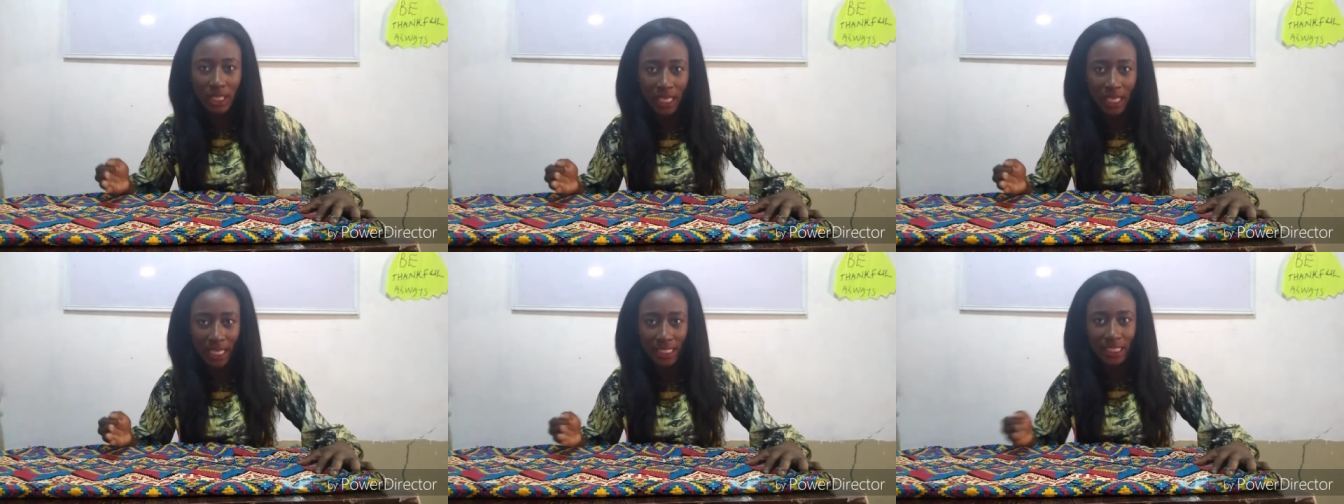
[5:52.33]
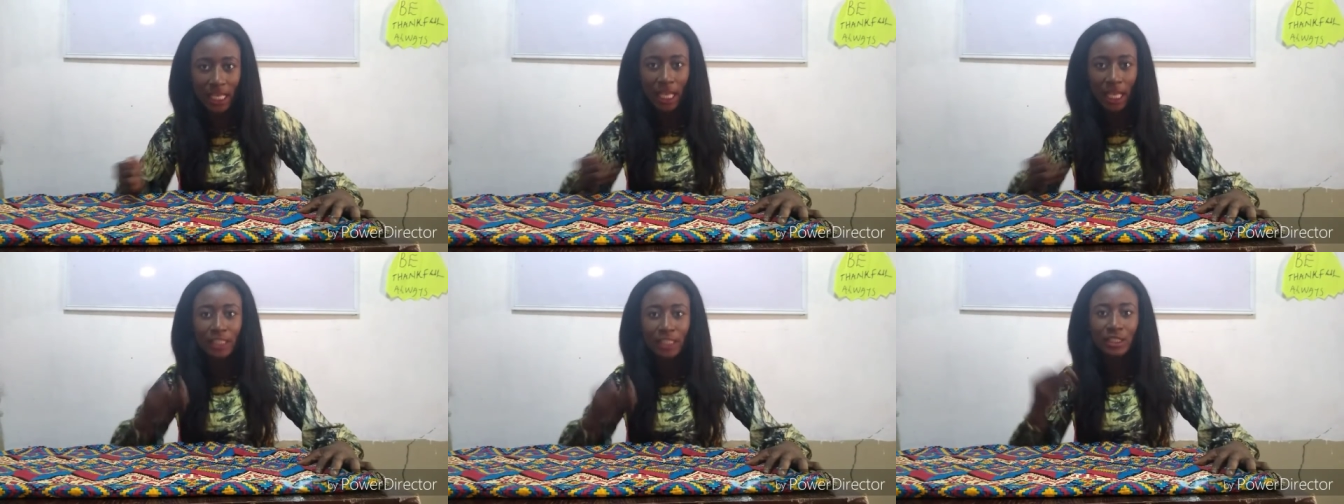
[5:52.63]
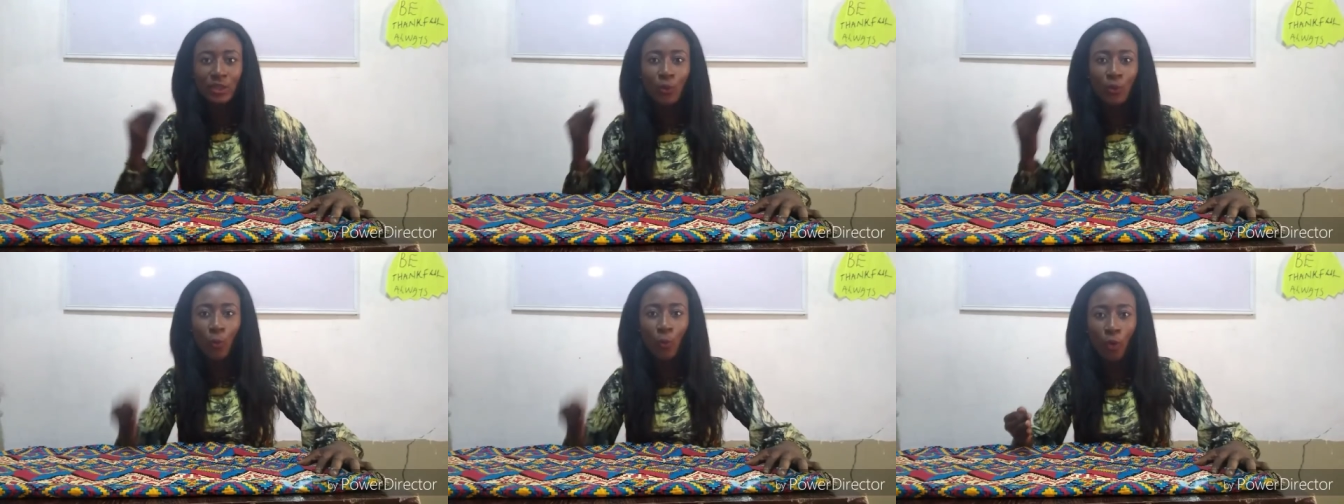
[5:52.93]
get
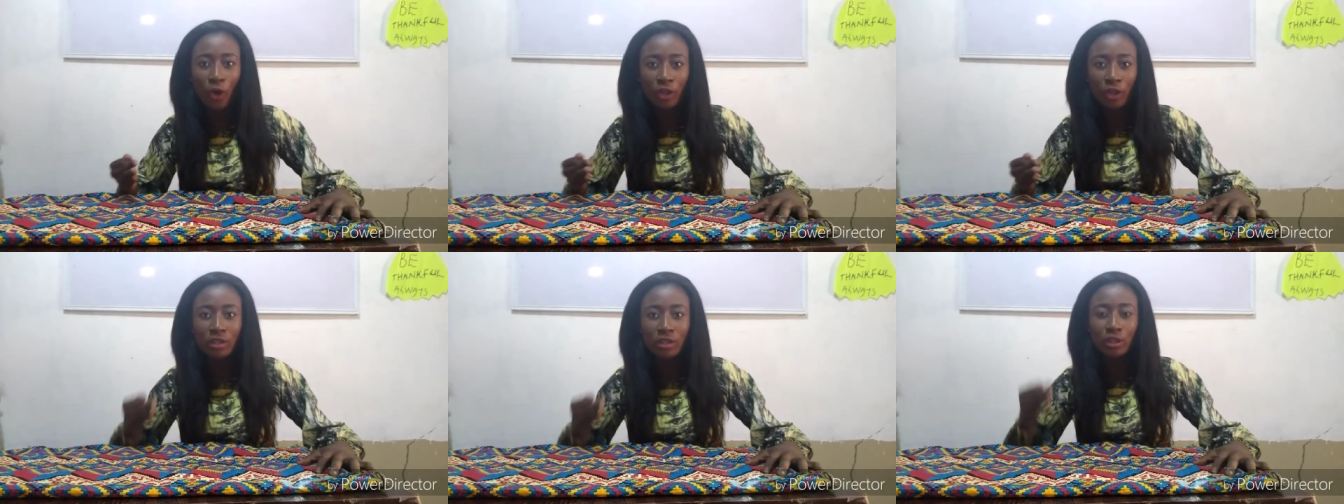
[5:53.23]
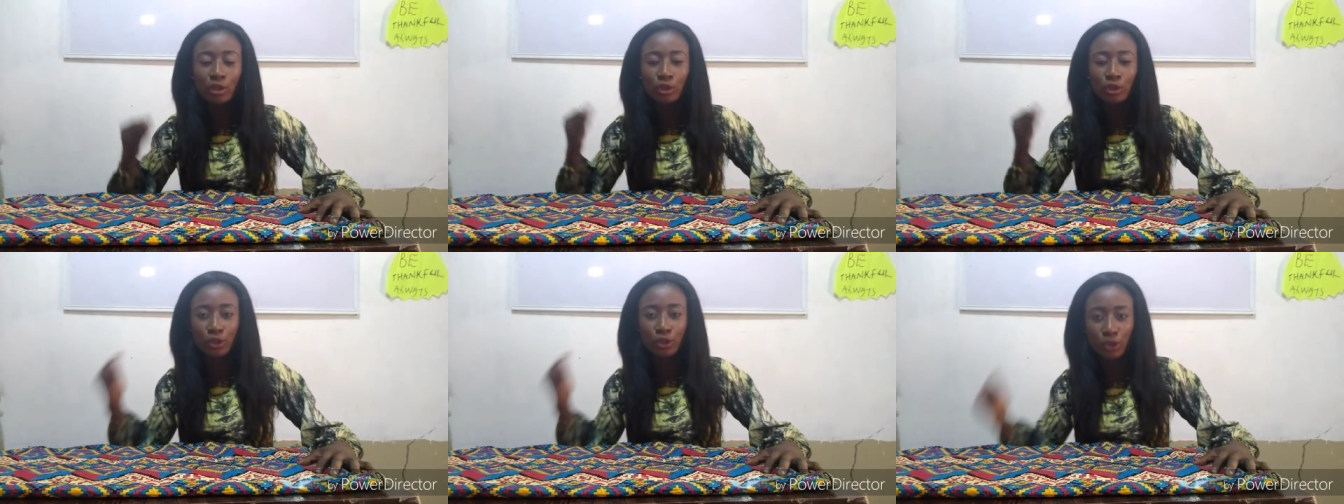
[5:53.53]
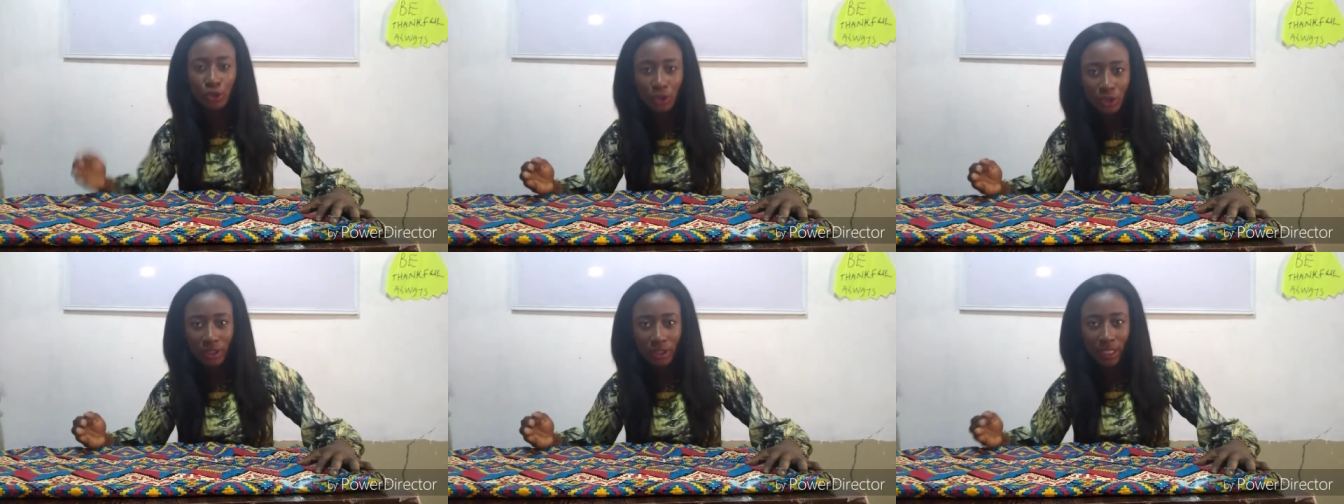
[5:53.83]
the one
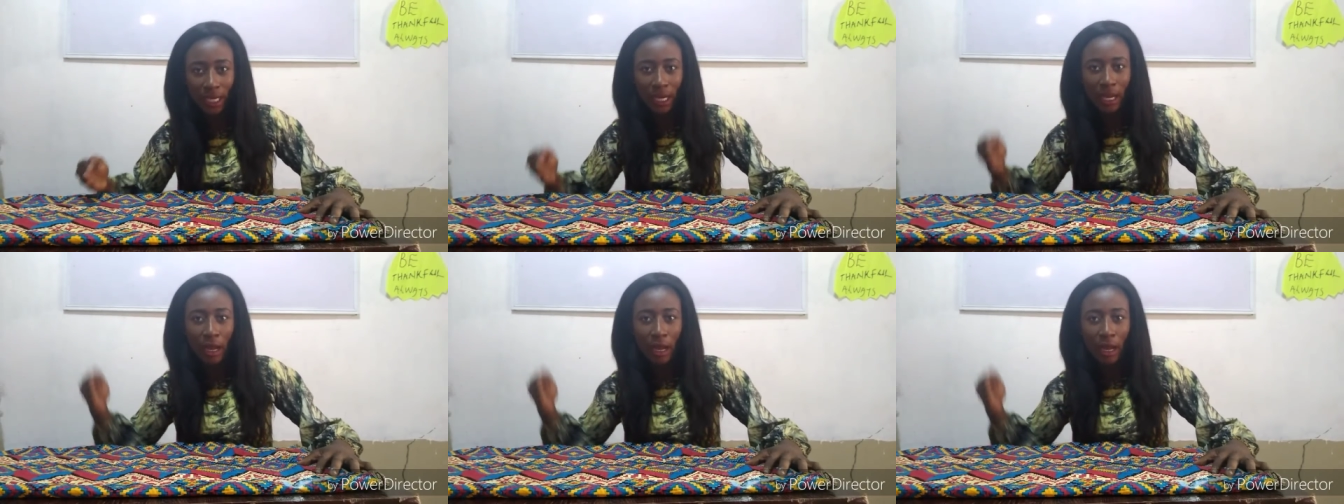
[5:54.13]
shoulder